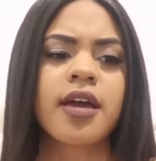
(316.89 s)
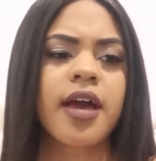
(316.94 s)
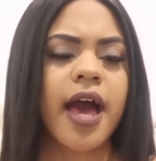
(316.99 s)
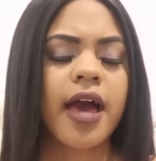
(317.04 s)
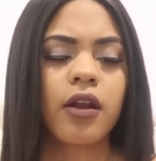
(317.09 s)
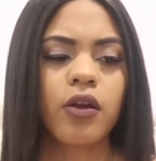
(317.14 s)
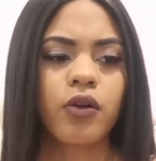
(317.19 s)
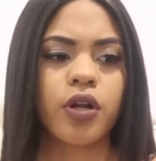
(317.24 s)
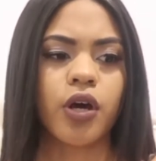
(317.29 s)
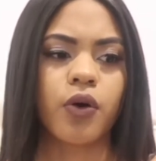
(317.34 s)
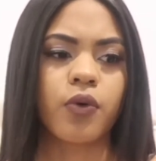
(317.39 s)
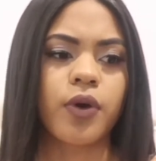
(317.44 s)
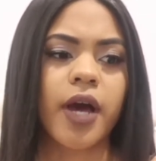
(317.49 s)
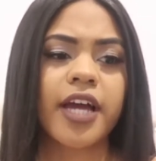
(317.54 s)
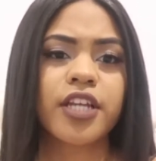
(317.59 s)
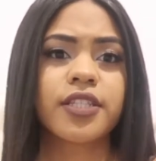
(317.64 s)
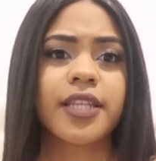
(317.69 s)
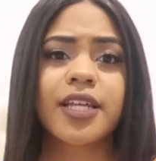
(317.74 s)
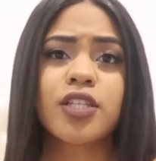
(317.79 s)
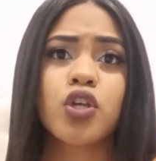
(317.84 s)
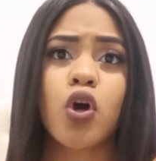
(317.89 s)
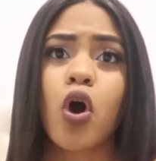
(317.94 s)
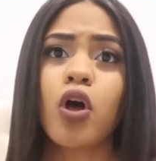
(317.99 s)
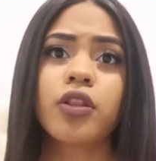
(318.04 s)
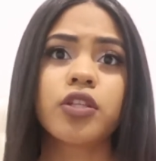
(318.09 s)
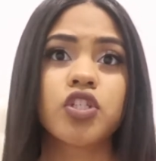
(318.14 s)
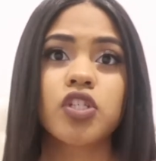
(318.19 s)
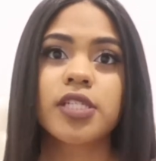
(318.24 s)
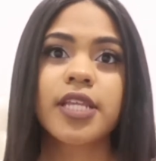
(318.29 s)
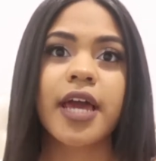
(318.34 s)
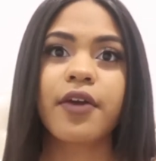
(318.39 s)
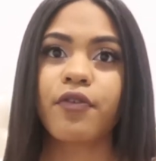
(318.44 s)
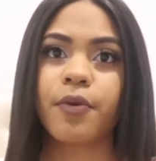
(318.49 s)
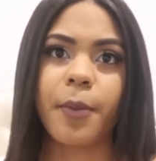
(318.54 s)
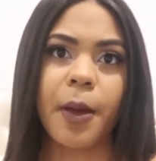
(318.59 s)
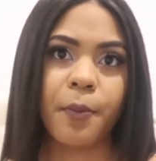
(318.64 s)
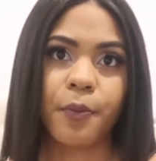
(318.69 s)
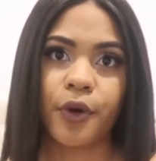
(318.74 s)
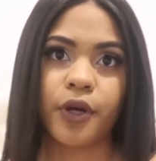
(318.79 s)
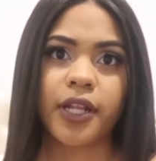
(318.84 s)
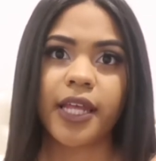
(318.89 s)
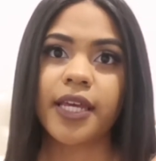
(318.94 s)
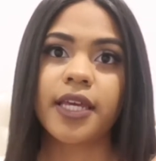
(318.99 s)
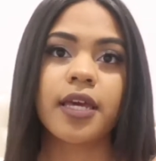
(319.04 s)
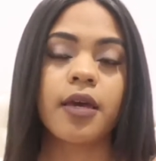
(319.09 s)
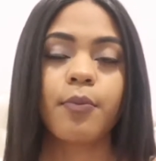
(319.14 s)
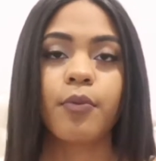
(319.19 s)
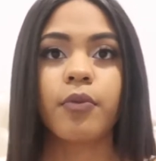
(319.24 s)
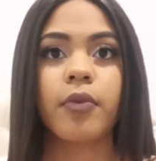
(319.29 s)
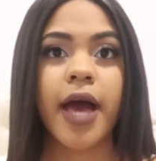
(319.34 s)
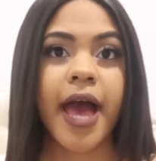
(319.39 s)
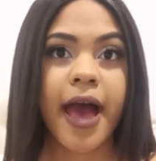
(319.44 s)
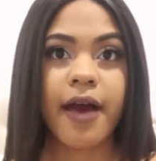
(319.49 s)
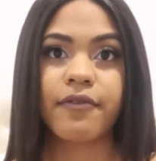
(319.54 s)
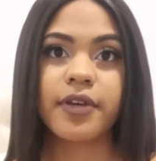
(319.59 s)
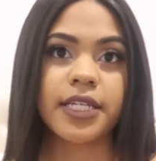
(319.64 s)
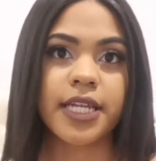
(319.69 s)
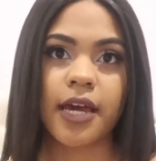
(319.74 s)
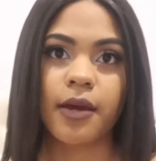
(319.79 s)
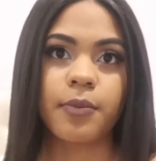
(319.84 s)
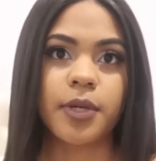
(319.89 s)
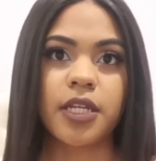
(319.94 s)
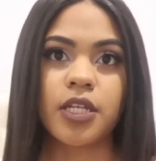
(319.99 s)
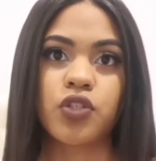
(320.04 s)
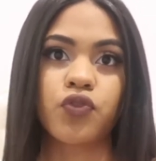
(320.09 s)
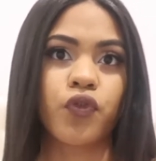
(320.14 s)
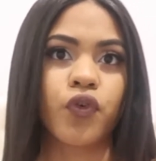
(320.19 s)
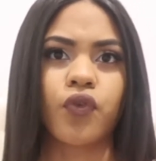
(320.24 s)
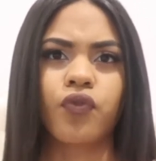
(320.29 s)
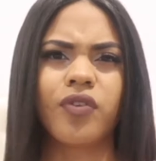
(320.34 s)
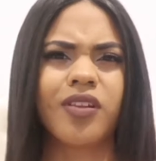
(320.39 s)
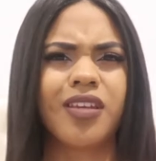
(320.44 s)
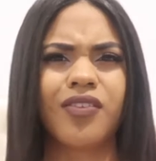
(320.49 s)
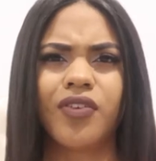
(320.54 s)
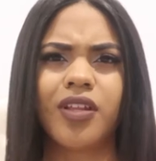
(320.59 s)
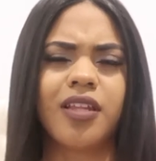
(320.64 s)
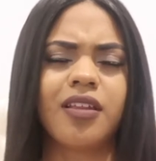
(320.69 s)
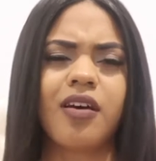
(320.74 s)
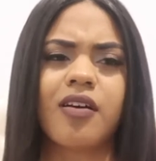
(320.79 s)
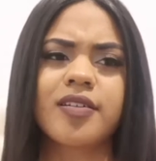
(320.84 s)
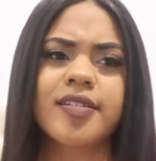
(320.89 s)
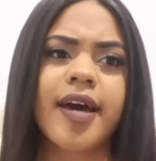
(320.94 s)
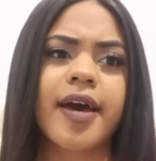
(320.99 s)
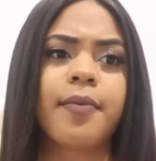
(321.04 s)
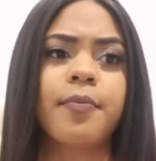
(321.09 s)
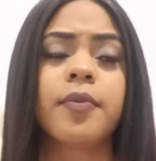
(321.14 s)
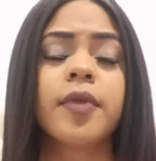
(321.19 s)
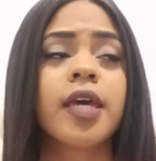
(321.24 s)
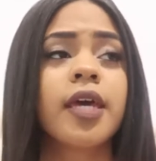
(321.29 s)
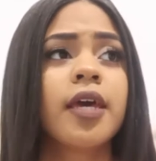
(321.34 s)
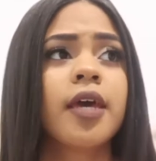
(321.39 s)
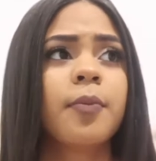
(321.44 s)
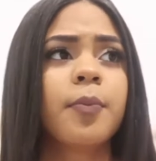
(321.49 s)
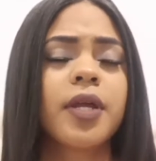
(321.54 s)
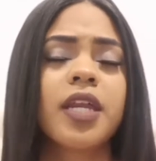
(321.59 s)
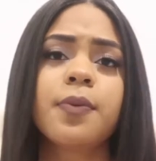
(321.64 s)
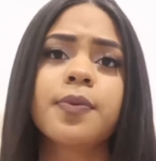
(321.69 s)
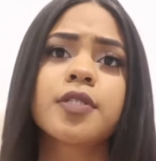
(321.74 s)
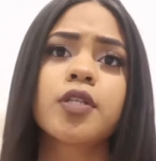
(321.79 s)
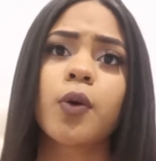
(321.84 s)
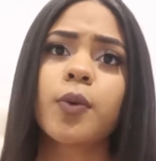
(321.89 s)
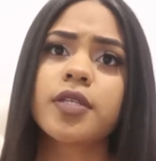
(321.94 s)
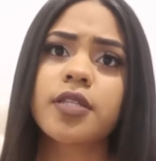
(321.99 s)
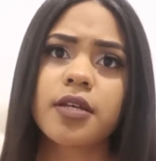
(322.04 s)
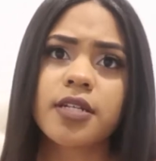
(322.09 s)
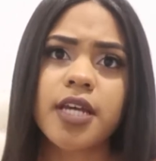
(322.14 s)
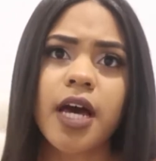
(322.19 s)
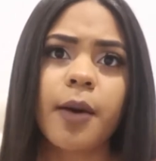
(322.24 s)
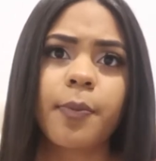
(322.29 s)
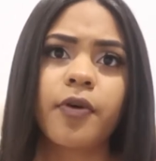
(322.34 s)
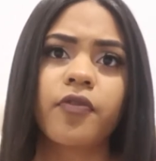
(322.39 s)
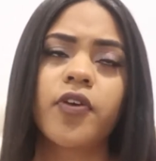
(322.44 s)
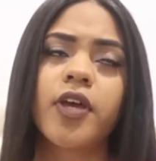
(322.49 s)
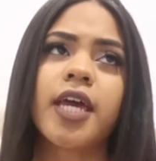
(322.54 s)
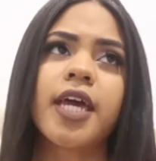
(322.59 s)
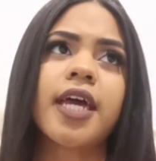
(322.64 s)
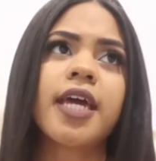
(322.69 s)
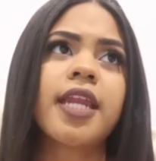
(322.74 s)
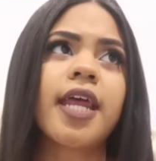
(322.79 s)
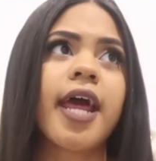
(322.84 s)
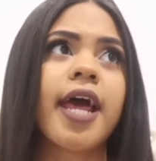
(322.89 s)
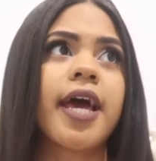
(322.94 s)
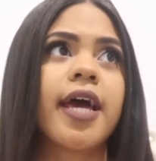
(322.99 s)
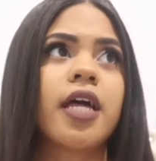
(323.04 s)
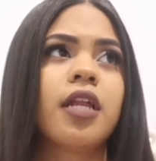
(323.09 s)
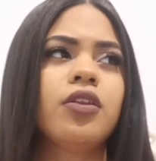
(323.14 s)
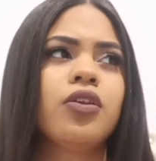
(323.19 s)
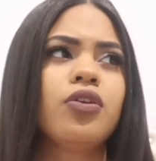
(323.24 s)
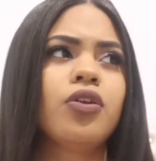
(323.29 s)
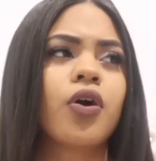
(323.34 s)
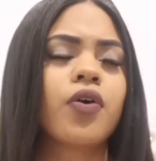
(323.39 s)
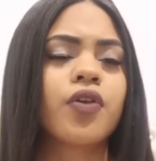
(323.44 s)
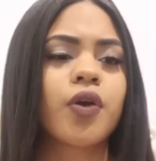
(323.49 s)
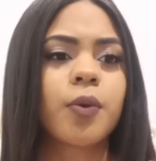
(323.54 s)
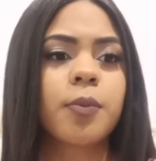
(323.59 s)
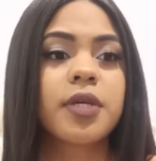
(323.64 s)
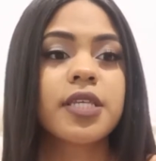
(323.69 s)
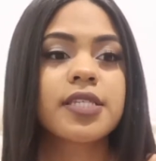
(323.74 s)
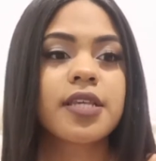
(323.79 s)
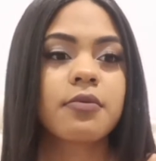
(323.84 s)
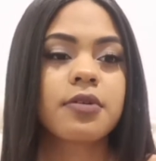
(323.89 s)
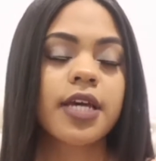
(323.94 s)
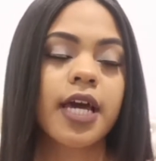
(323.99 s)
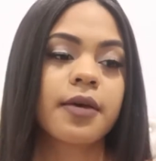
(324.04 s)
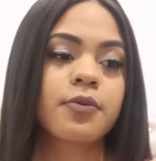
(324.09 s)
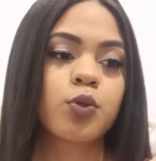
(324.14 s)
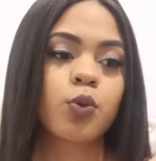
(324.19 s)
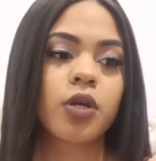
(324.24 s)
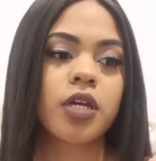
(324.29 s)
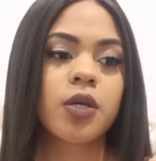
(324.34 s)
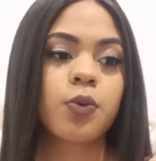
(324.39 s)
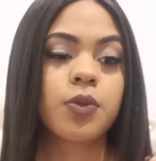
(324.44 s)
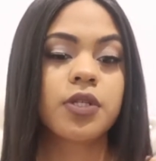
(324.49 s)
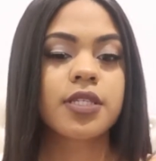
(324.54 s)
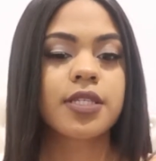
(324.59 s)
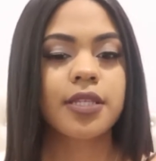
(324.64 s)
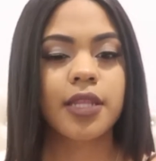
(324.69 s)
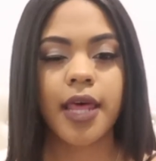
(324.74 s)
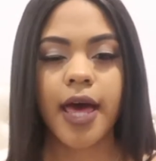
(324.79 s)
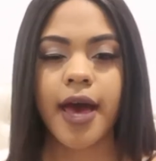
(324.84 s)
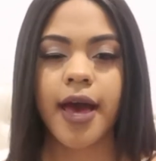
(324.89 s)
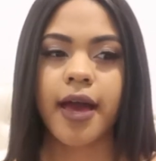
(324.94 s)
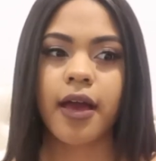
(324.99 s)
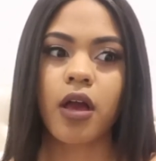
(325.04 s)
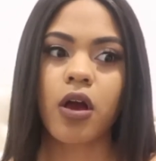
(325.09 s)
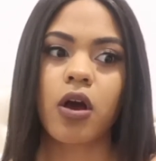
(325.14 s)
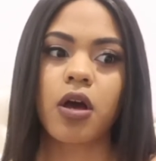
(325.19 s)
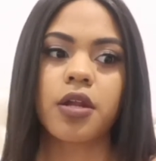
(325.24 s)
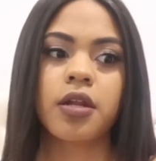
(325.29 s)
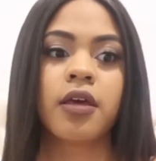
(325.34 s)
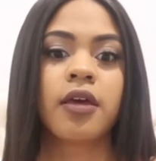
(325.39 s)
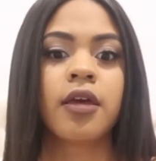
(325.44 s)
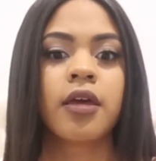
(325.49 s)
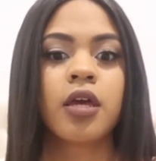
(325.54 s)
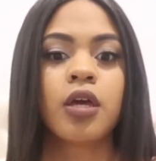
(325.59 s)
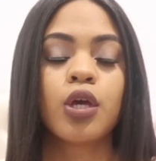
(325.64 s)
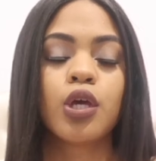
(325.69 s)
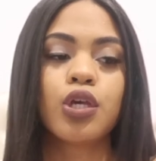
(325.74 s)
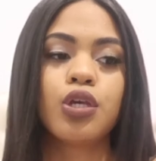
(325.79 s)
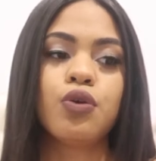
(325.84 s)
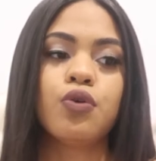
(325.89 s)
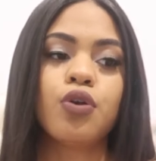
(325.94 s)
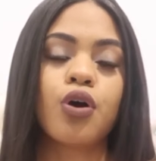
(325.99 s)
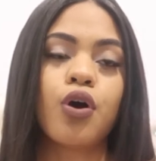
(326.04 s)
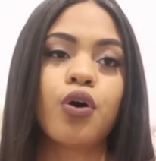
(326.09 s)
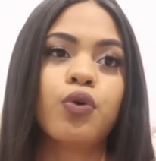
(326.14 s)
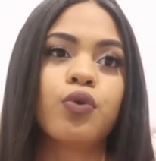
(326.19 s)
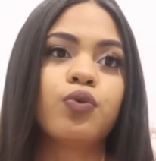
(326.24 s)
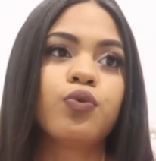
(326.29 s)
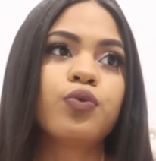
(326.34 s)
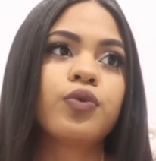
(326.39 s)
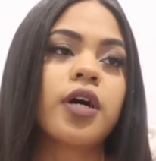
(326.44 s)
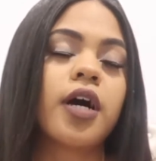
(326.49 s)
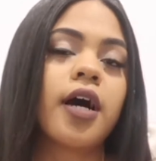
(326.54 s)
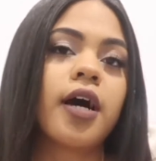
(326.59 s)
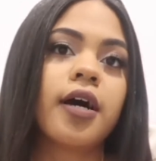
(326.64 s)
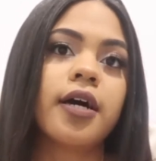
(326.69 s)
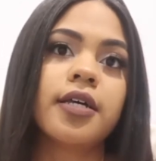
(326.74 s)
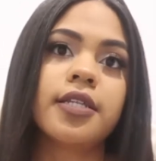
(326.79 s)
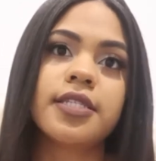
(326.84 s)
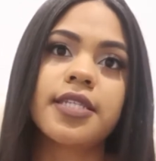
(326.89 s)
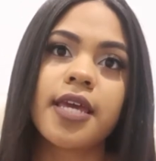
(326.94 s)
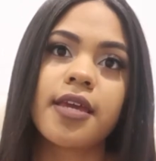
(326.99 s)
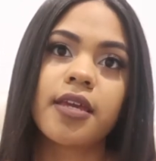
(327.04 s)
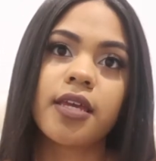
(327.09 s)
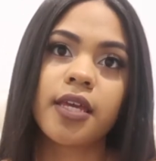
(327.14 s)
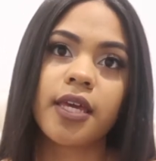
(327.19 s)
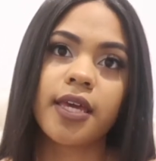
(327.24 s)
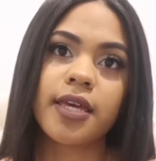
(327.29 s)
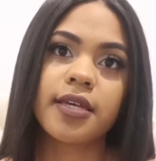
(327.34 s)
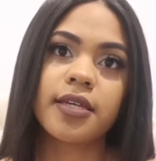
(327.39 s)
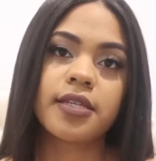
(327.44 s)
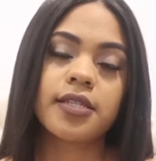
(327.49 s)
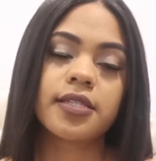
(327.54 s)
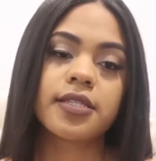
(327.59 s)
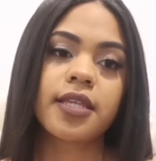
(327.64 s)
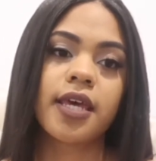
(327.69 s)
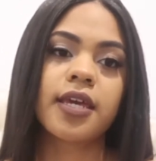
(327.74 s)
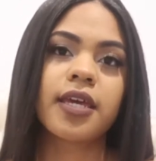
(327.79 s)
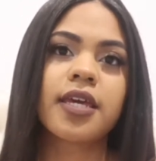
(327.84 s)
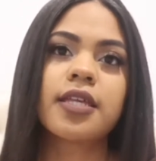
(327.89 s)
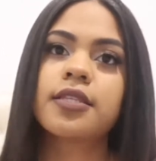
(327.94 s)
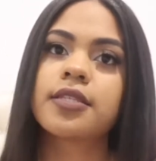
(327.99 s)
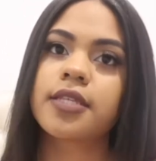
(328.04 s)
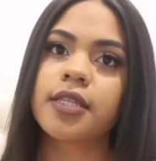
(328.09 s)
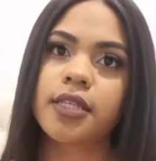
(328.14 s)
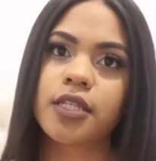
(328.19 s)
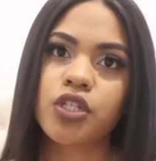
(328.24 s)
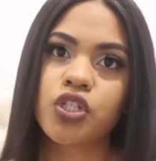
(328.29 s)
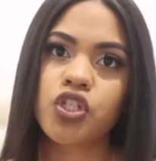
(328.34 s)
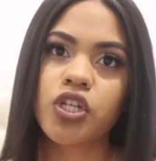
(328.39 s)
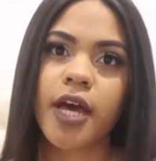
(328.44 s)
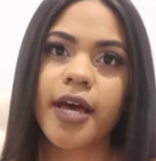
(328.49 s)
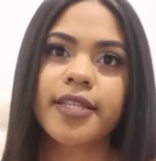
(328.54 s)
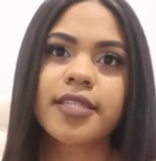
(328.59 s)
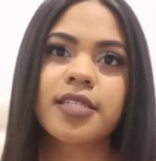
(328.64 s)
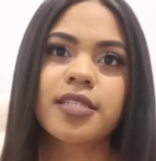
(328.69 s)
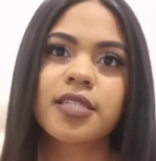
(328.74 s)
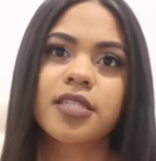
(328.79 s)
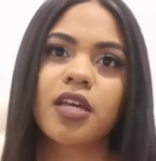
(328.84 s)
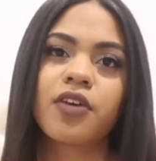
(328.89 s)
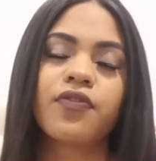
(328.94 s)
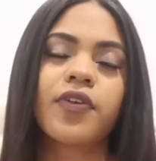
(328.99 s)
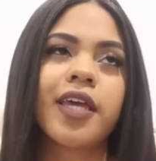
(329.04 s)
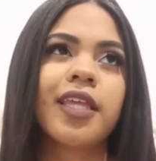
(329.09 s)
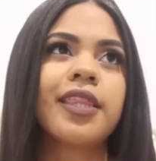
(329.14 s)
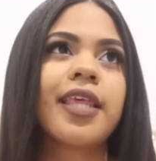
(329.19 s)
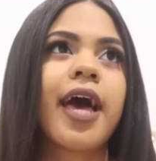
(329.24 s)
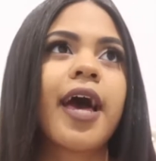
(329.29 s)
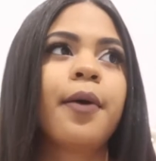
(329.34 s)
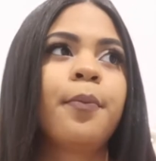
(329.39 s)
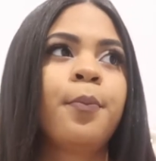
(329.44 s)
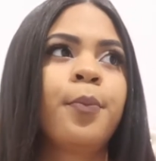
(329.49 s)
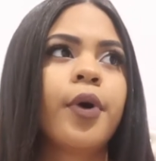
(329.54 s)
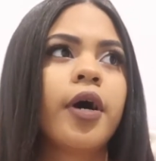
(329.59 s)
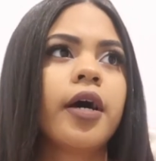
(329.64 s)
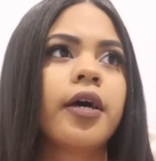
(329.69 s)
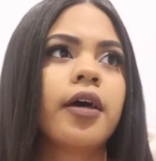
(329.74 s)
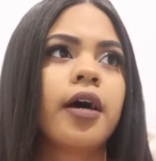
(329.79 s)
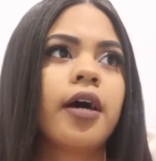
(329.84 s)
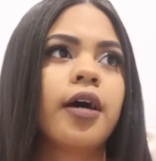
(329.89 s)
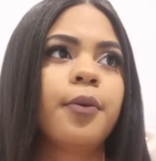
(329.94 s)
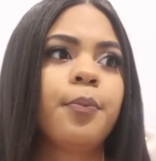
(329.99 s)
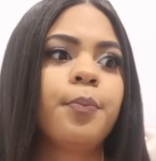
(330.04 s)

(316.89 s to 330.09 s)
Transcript: I don't know, that's all just I remember, like him having diabetes for a really long time. But he was always on top of it, and you know, there would be some times where he would slack on, you know, taking his like insulin shots and stuff like that. But